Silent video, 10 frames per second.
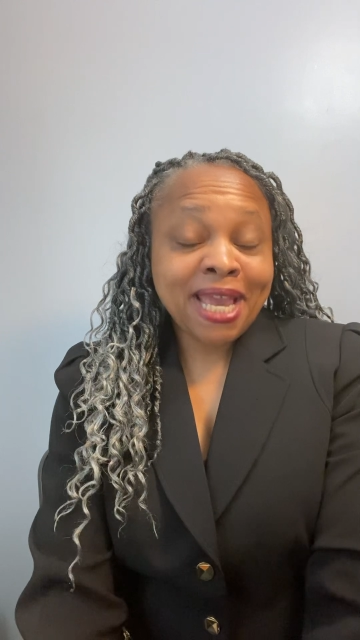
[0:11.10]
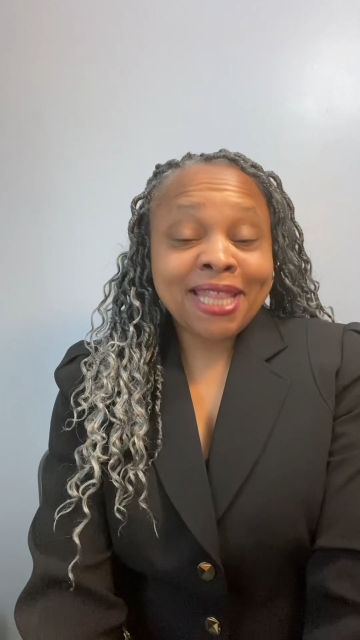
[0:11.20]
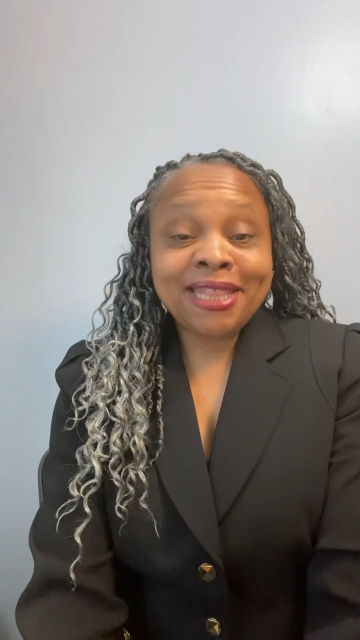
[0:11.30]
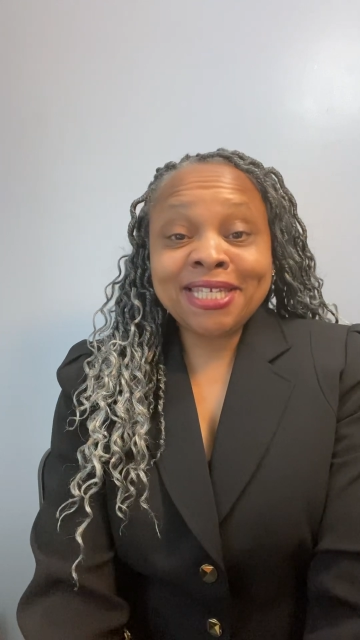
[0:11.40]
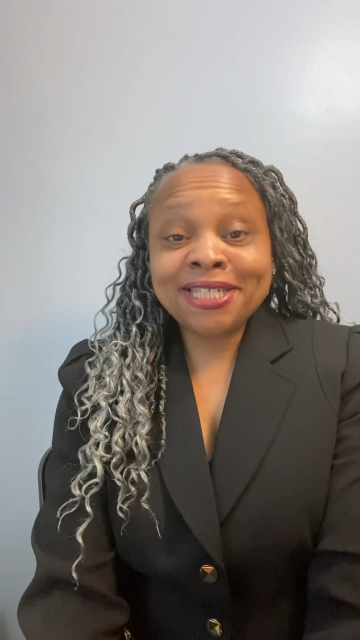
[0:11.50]

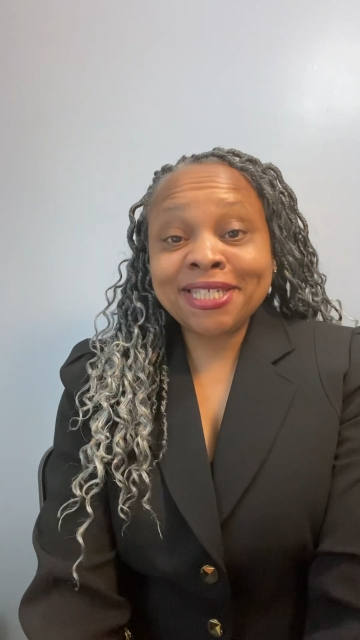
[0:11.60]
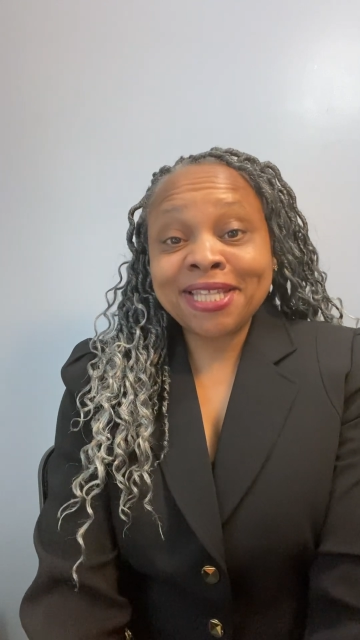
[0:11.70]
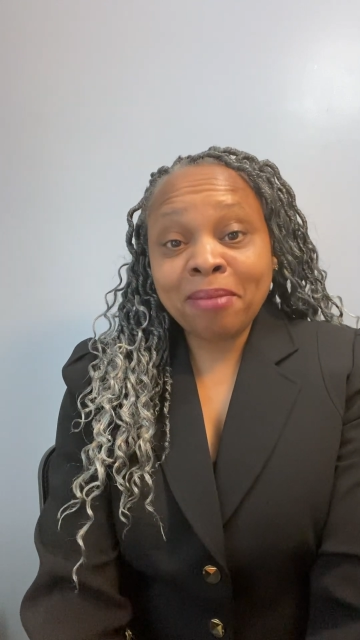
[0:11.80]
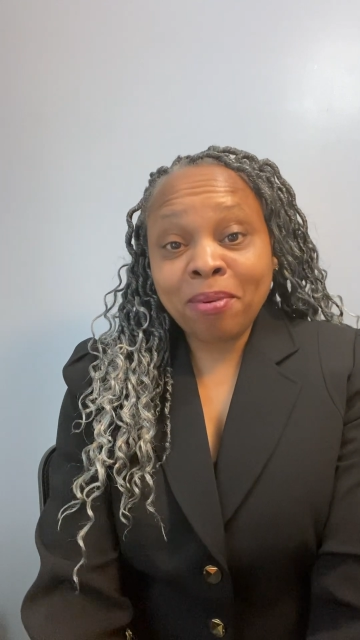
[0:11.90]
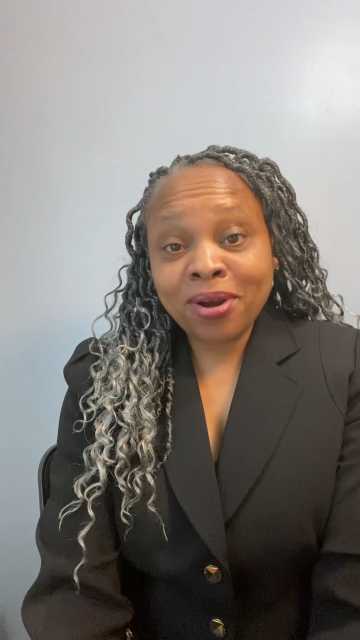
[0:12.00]
This is
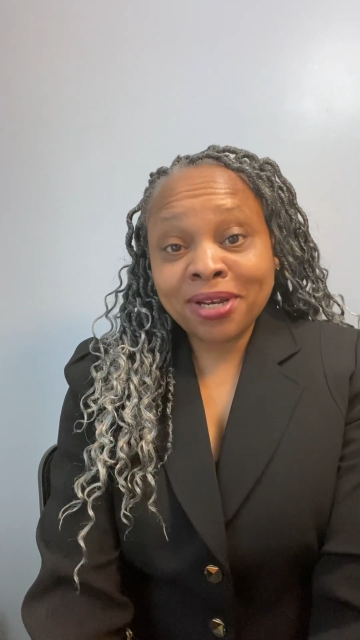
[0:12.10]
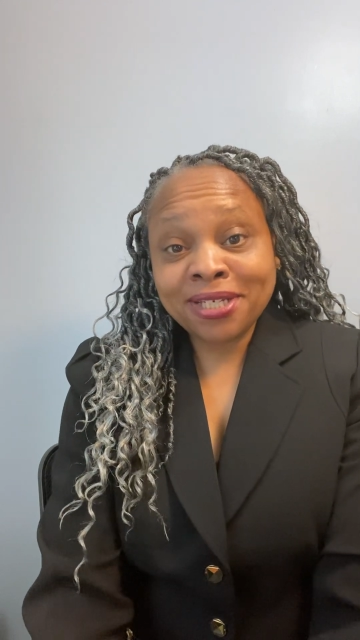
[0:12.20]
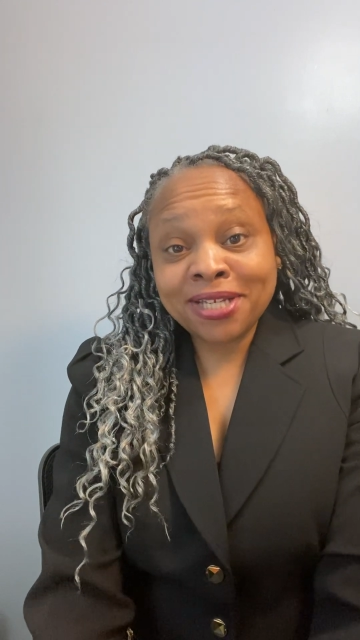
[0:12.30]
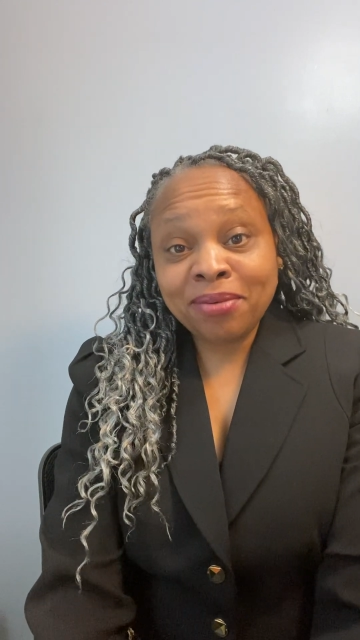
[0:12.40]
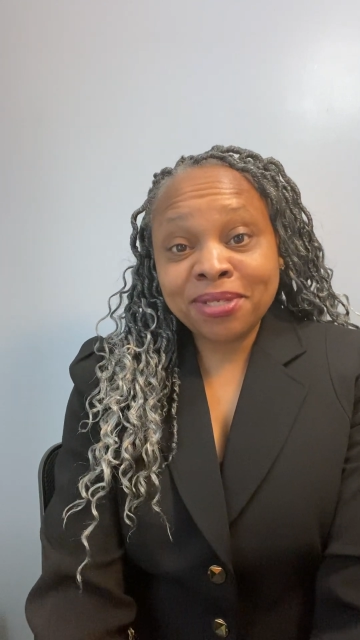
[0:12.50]
that part of the
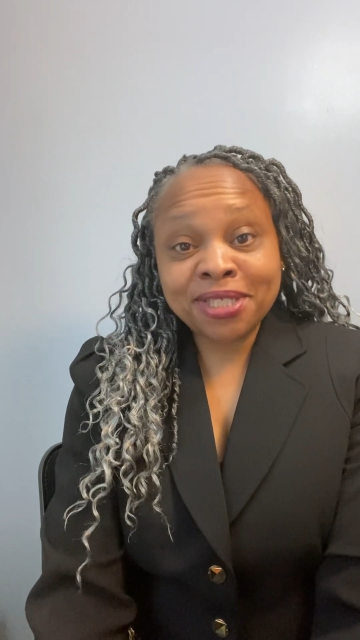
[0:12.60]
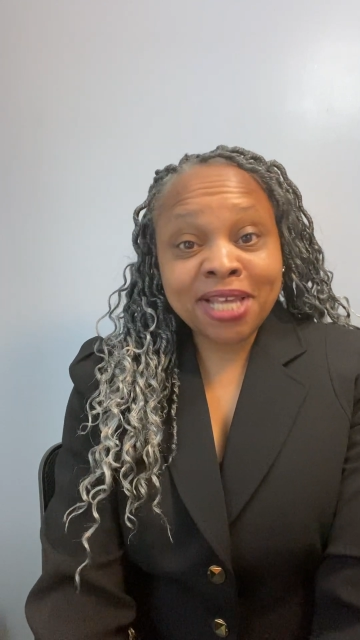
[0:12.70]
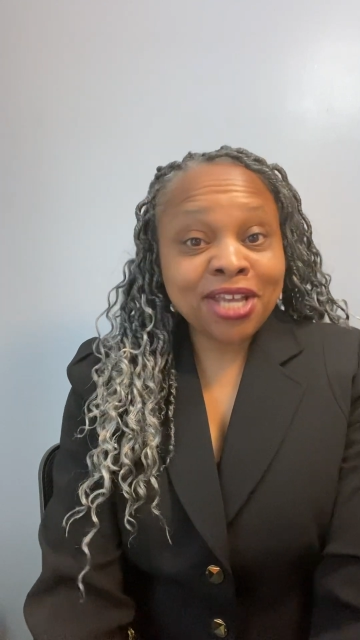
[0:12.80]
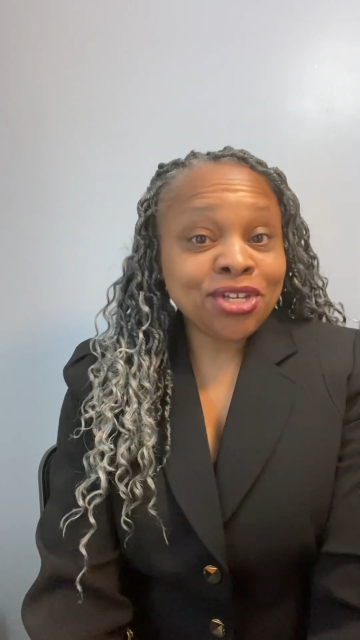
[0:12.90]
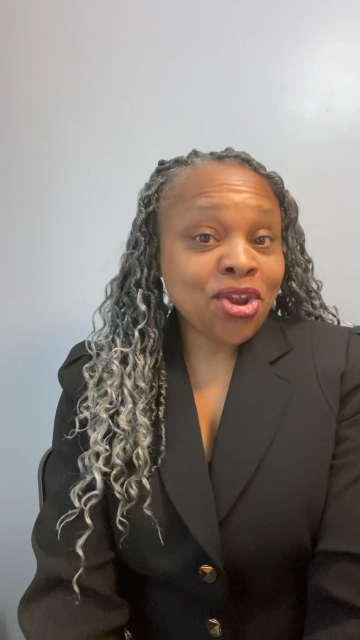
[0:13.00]
day where you
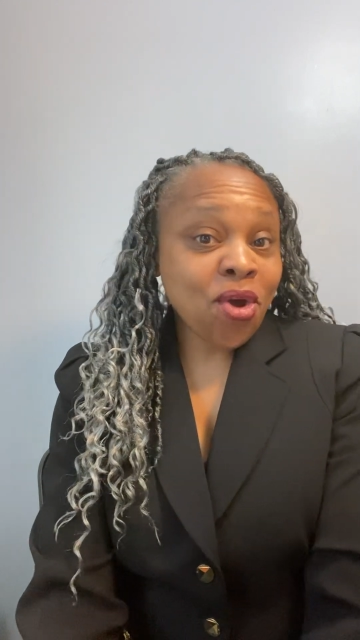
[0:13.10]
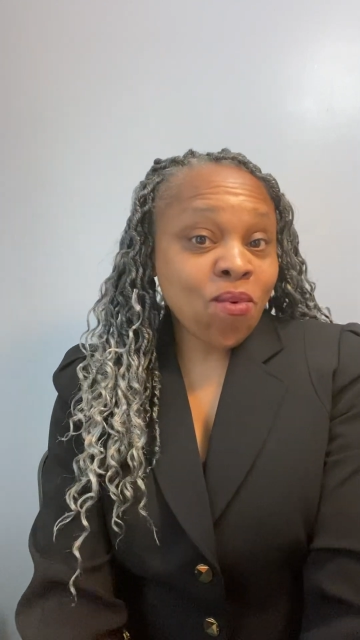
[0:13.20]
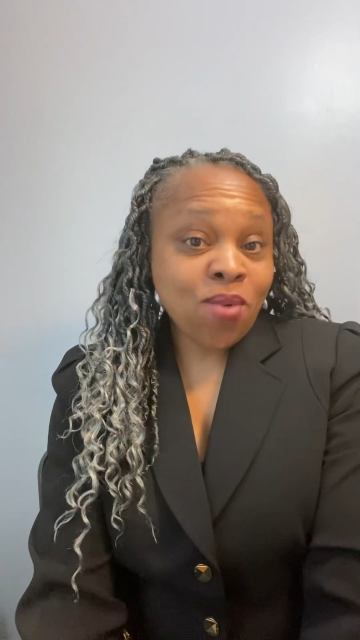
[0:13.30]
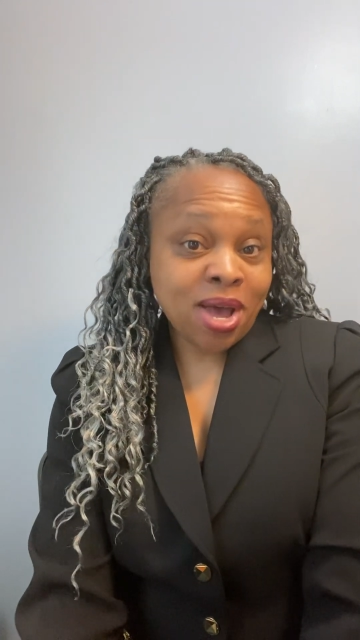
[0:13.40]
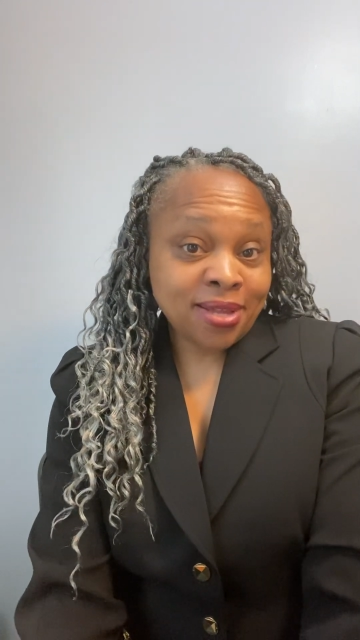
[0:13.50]
say, you know
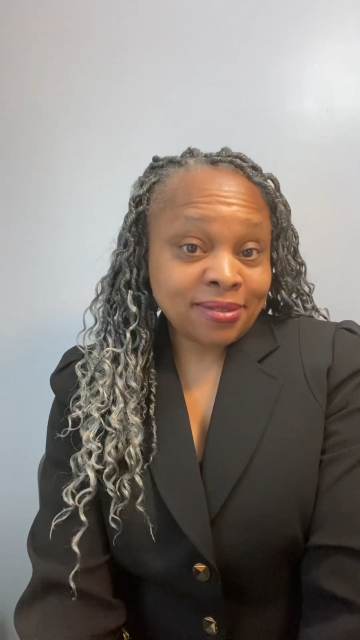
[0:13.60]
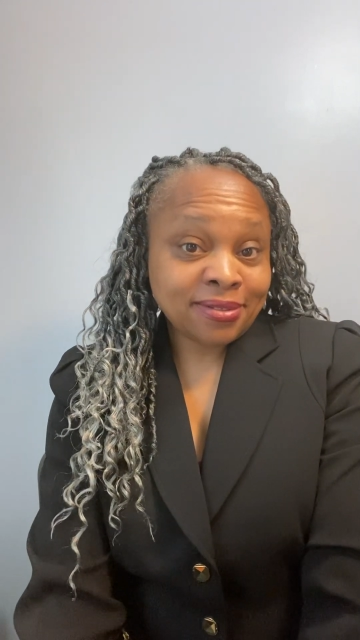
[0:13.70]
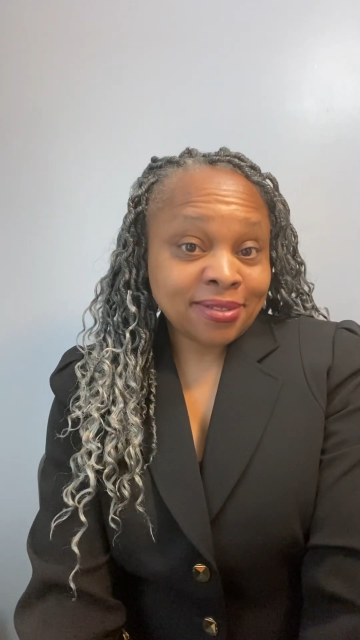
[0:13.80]
what?